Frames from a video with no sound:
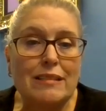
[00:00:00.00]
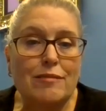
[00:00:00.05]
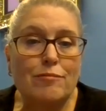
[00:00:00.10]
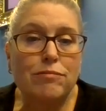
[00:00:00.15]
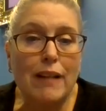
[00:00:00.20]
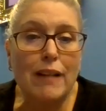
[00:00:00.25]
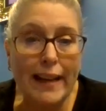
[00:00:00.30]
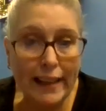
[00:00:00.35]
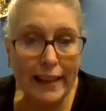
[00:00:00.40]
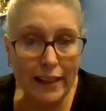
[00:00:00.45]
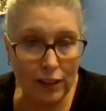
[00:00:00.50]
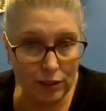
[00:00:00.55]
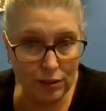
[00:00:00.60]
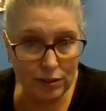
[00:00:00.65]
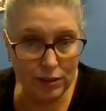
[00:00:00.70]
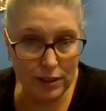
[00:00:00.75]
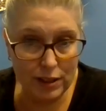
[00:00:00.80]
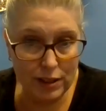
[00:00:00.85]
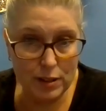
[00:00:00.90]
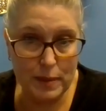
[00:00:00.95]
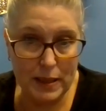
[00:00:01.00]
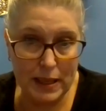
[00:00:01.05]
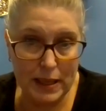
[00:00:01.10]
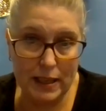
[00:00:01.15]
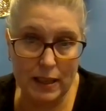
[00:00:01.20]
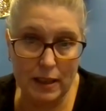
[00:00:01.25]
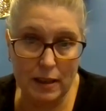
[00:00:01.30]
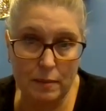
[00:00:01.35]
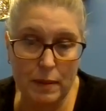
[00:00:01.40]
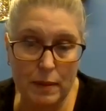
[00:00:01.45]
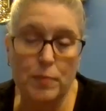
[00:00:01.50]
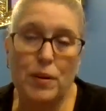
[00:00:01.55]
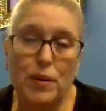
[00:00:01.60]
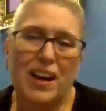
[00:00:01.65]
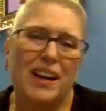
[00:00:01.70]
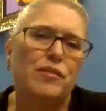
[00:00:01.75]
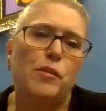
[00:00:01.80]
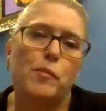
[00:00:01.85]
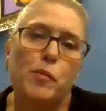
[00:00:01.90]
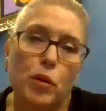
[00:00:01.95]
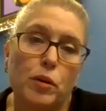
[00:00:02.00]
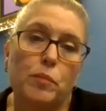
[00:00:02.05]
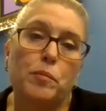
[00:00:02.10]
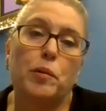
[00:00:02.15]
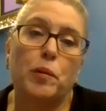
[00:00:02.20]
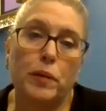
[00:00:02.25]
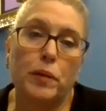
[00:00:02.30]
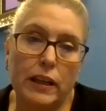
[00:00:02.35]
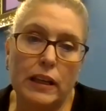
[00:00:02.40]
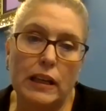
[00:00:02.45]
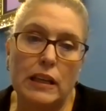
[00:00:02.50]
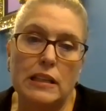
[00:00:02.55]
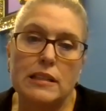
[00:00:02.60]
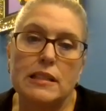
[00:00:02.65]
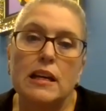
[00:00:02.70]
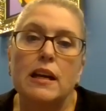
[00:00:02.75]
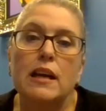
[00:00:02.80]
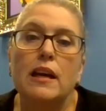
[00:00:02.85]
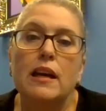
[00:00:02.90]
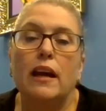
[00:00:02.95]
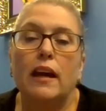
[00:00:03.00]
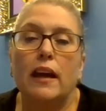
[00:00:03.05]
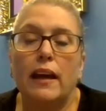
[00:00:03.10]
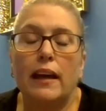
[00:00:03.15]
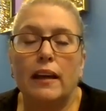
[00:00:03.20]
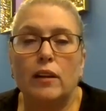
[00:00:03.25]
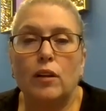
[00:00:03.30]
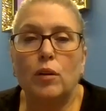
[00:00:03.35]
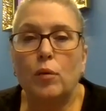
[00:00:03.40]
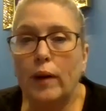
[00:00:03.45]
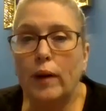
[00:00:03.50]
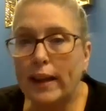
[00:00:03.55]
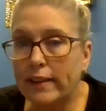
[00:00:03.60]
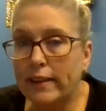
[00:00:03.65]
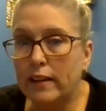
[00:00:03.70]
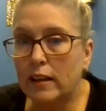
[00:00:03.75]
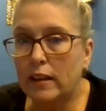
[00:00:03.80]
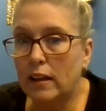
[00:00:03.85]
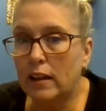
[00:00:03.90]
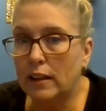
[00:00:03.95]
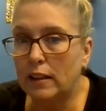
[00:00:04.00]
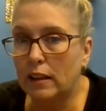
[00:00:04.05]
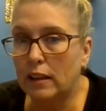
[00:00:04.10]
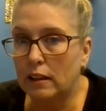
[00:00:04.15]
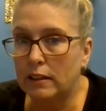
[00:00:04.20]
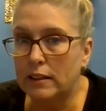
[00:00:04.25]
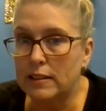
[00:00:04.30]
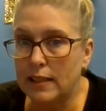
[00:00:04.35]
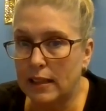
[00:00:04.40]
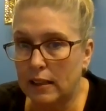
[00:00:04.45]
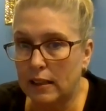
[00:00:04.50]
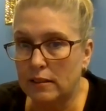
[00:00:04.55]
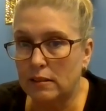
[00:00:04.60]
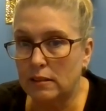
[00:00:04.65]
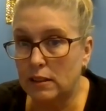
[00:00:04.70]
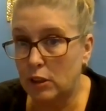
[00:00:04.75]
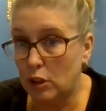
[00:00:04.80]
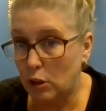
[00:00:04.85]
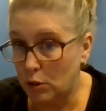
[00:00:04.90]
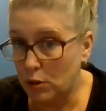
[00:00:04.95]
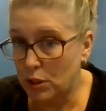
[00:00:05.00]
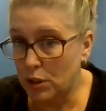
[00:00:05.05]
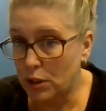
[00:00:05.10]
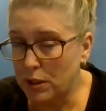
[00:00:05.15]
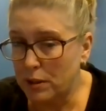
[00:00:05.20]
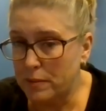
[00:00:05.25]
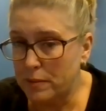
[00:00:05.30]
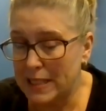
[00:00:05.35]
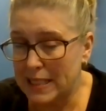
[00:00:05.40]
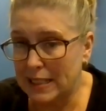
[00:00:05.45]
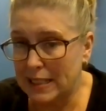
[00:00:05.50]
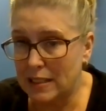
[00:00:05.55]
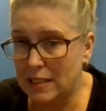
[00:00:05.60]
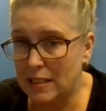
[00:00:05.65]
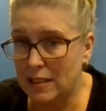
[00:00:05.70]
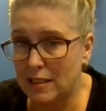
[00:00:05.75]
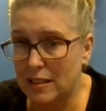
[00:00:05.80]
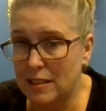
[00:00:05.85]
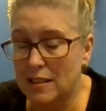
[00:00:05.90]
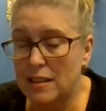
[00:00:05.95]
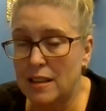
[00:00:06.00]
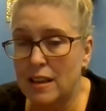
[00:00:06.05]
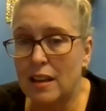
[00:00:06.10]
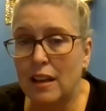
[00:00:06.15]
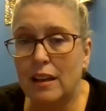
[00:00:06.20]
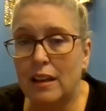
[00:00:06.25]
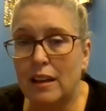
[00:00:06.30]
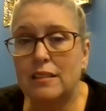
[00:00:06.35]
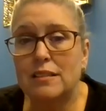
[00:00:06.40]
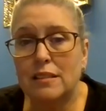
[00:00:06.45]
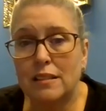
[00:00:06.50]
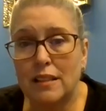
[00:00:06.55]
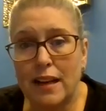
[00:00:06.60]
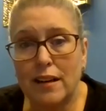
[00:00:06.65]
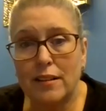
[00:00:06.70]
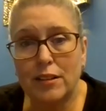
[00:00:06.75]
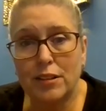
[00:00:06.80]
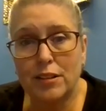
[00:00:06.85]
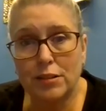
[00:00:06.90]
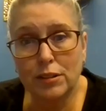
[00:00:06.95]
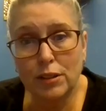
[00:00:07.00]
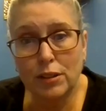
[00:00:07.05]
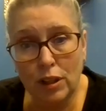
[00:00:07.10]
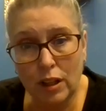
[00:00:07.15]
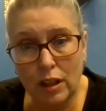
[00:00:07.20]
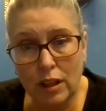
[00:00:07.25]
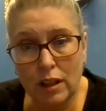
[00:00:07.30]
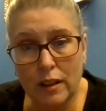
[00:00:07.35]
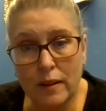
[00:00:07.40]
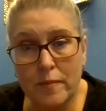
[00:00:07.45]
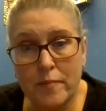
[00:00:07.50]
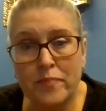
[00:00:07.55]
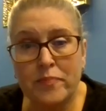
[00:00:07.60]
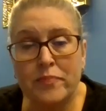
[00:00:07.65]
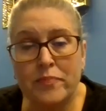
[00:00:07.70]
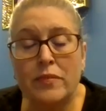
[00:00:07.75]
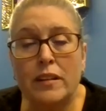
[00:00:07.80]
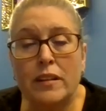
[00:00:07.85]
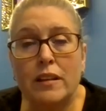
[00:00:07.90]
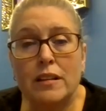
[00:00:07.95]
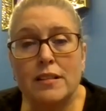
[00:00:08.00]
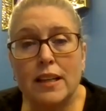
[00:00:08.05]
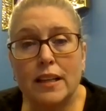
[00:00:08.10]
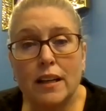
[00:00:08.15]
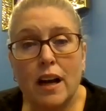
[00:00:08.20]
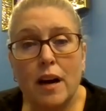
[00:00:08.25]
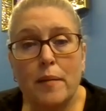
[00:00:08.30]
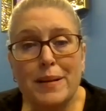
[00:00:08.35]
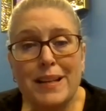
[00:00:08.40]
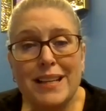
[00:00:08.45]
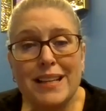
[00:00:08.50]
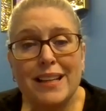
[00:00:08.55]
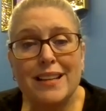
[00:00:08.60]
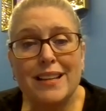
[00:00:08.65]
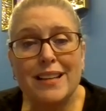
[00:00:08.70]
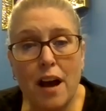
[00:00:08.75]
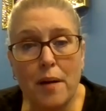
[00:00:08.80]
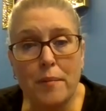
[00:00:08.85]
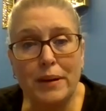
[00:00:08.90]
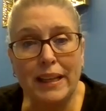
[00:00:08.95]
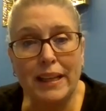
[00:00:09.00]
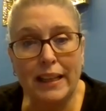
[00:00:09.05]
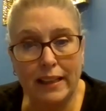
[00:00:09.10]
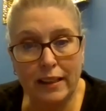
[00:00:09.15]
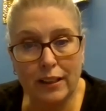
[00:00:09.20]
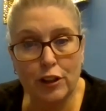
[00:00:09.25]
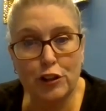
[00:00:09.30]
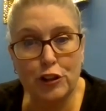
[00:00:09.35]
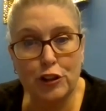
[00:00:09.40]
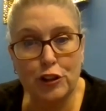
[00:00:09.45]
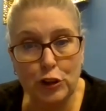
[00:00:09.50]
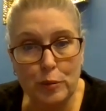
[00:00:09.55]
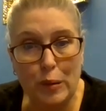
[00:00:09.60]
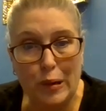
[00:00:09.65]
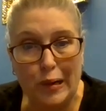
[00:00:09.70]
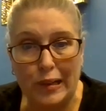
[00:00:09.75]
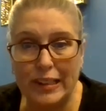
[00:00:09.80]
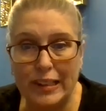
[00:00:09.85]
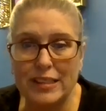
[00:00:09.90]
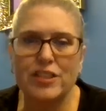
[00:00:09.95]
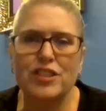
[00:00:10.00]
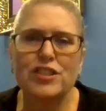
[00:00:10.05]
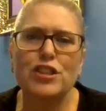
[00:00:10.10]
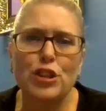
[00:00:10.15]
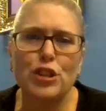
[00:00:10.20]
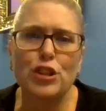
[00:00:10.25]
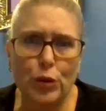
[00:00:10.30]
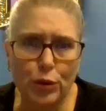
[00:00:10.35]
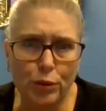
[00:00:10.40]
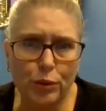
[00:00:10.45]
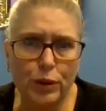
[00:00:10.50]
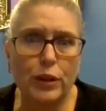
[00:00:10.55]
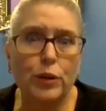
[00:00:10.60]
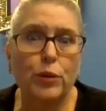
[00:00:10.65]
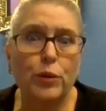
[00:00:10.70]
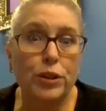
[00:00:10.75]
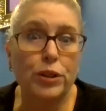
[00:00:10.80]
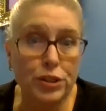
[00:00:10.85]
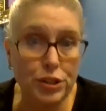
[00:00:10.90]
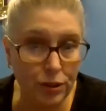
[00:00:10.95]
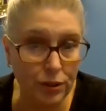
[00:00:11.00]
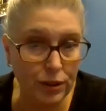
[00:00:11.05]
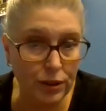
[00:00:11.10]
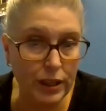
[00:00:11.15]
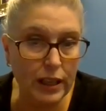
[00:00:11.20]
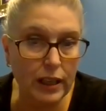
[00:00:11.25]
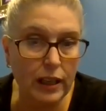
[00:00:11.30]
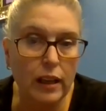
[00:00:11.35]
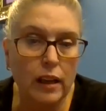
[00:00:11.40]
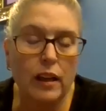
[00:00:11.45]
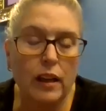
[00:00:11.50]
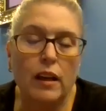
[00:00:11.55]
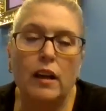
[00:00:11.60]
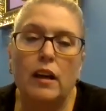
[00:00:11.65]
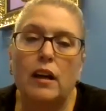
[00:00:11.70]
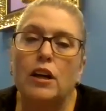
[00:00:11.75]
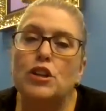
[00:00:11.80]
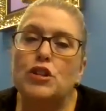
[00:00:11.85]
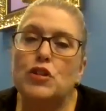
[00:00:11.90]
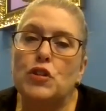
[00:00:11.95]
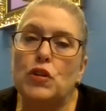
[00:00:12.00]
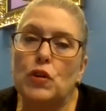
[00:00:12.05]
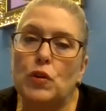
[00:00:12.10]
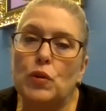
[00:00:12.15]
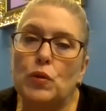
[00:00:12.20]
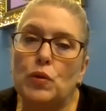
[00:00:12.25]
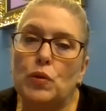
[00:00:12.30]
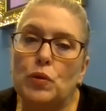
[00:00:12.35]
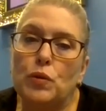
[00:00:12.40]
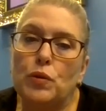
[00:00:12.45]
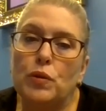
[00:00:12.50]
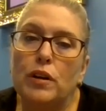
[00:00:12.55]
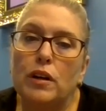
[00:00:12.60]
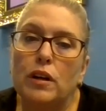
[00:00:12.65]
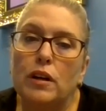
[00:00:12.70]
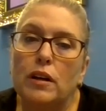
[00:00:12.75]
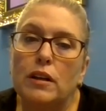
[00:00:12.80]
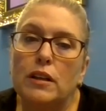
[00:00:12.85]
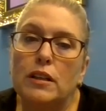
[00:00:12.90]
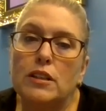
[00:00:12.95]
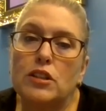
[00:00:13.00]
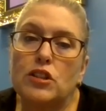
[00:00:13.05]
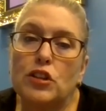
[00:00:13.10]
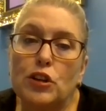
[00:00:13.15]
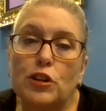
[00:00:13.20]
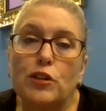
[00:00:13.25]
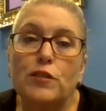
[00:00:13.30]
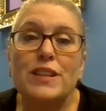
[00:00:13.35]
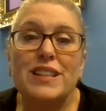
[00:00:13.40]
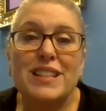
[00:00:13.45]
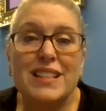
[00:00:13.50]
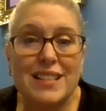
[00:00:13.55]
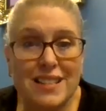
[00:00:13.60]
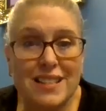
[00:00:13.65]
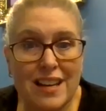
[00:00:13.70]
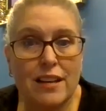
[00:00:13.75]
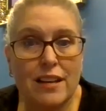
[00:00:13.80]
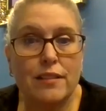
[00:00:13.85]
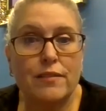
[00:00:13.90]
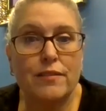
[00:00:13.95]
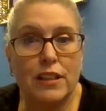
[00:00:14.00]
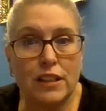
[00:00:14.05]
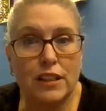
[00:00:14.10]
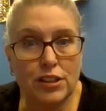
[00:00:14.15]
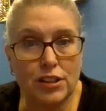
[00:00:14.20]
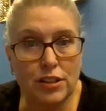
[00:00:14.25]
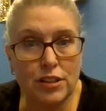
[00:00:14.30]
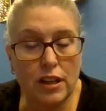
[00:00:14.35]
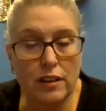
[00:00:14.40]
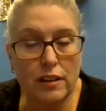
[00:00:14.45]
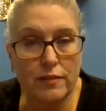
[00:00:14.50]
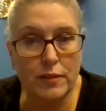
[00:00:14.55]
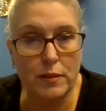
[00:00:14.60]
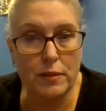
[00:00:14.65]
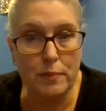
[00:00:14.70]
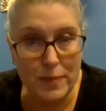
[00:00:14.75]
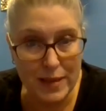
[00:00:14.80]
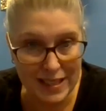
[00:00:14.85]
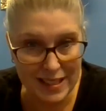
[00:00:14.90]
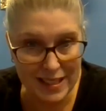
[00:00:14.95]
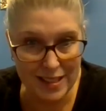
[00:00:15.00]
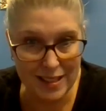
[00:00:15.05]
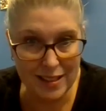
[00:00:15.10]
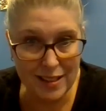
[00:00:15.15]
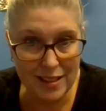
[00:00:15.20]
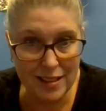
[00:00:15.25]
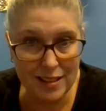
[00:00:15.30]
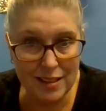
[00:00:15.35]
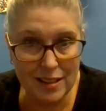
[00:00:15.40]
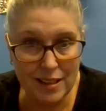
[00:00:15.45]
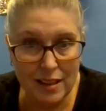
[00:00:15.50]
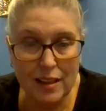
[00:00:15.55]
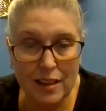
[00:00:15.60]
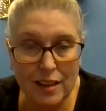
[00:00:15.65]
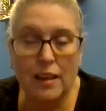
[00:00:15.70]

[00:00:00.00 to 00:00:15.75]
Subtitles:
regularly speaking, people have remote employees, and the way that an I-9 is handled in those circumstances and is allowed under law is that a company can nominate a third party, such as a notary or an attorney, to serve in the stead of the business,